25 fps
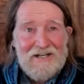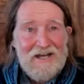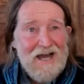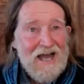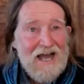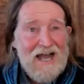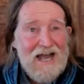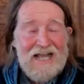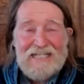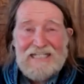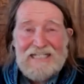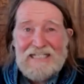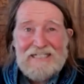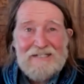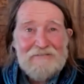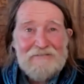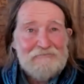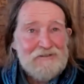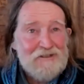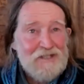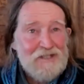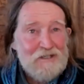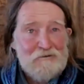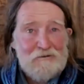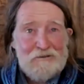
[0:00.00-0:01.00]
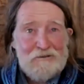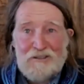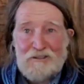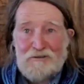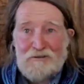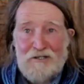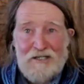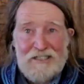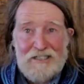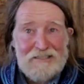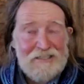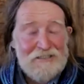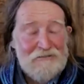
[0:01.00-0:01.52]
I can't even think what the
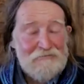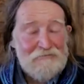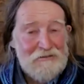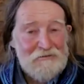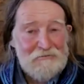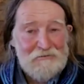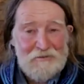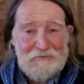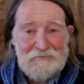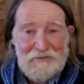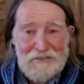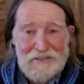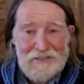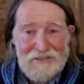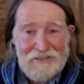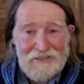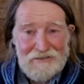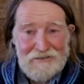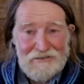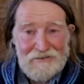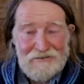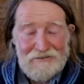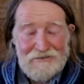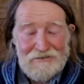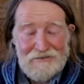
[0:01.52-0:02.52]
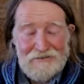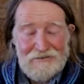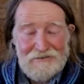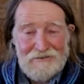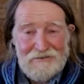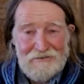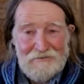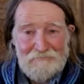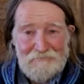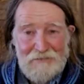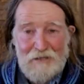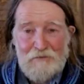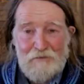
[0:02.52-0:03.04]
criteria would be
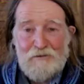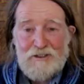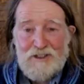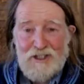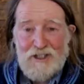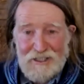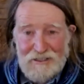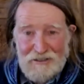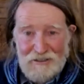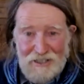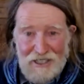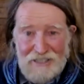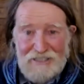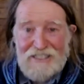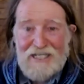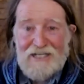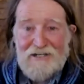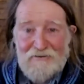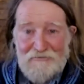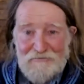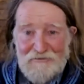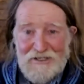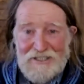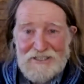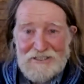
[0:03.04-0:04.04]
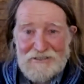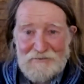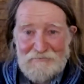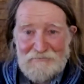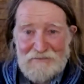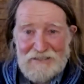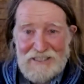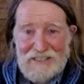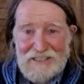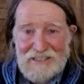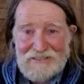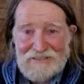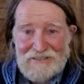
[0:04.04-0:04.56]
by which I could identify
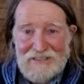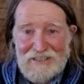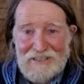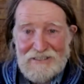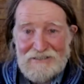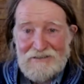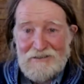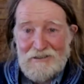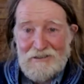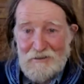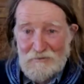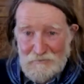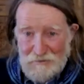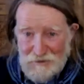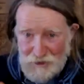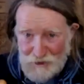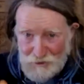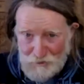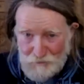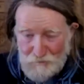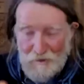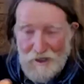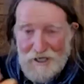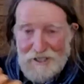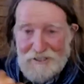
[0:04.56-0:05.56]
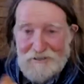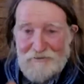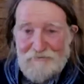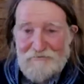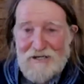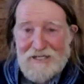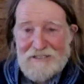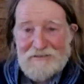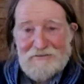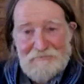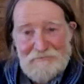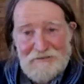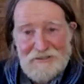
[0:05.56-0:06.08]
somebody like that, which is why you've
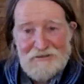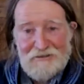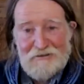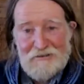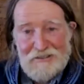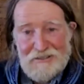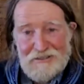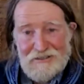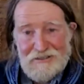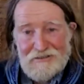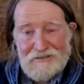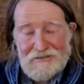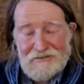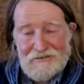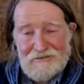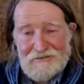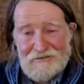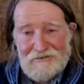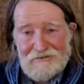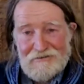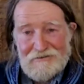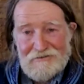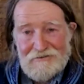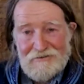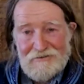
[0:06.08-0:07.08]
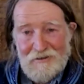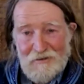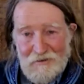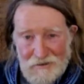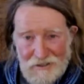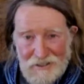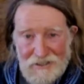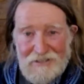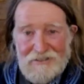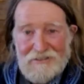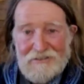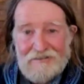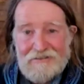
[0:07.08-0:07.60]
asked me the question.
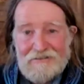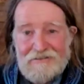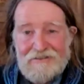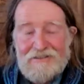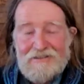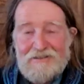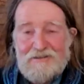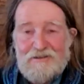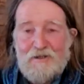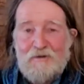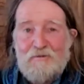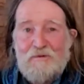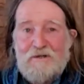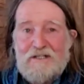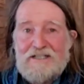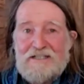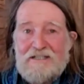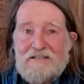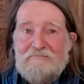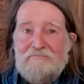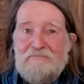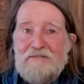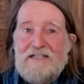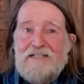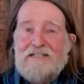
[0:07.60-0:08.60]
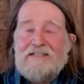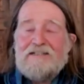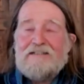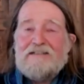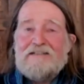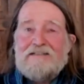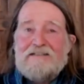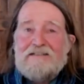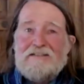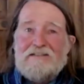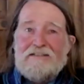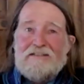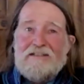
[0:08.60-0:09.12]
Okay, so what does it mean?
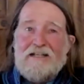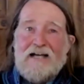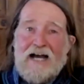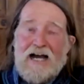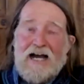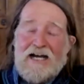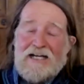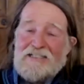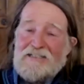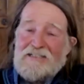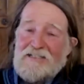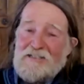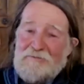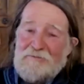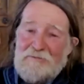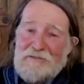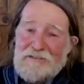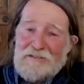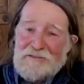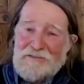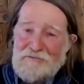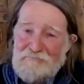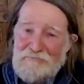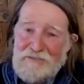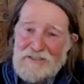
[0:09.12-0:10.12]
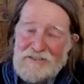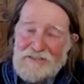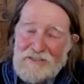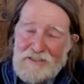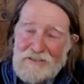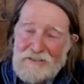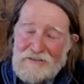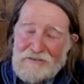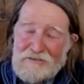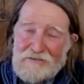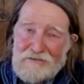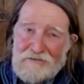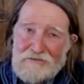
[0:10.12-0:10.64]
I suspect it means
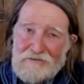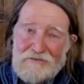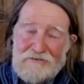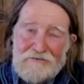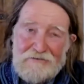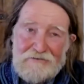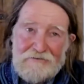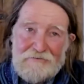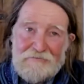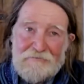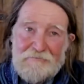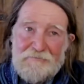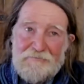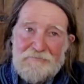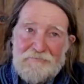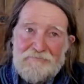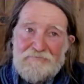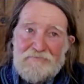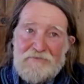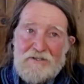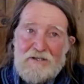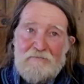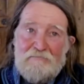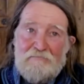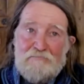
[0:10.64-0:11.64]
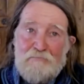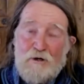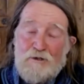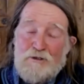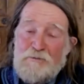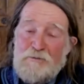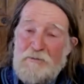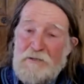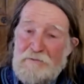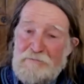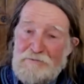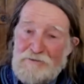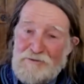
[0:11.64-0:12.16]
this. Most
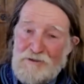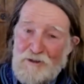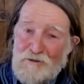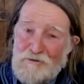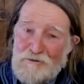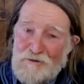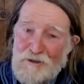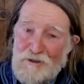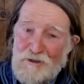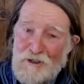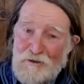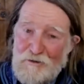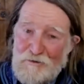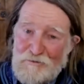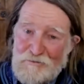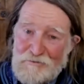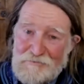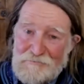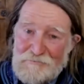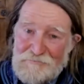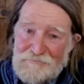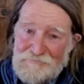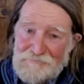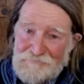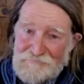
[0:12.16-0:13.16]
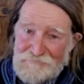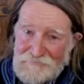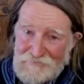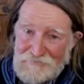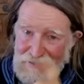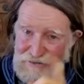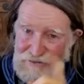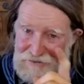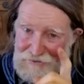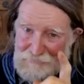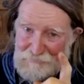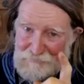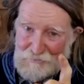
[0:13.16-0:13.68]
people don't know.
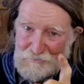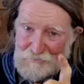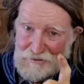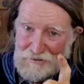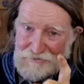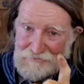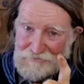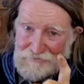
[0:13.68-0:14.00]
That's number one.